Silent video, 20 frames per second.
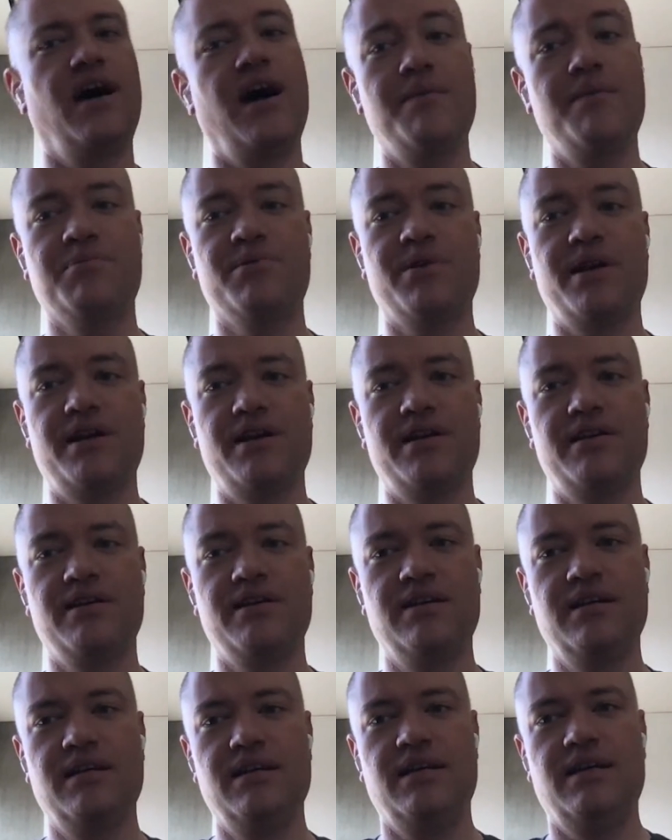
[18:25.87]
operate
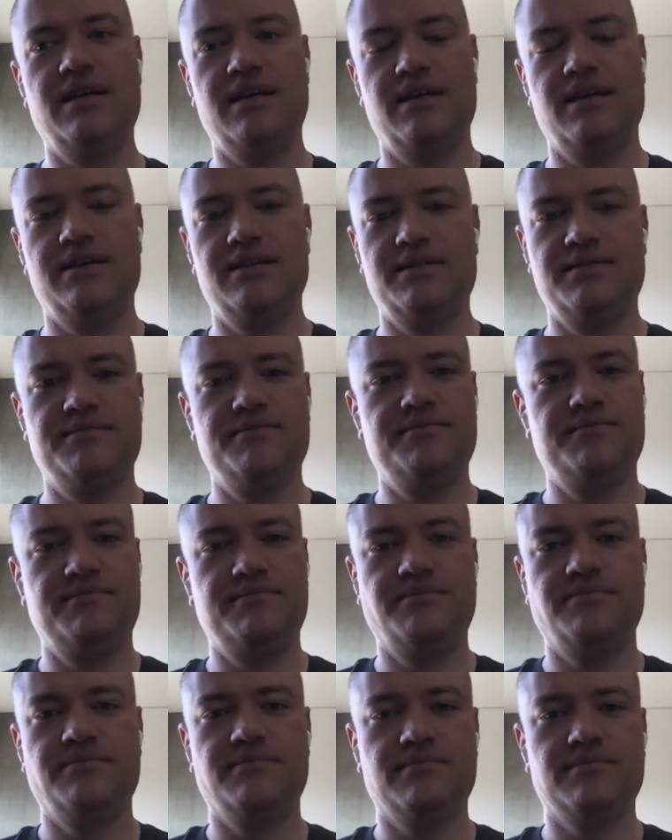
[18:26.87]

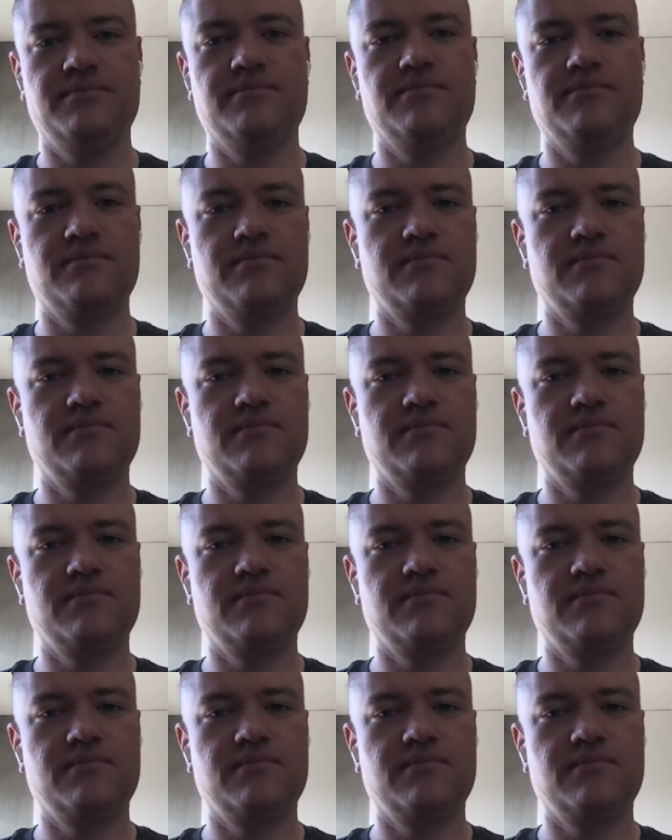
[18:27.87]
it.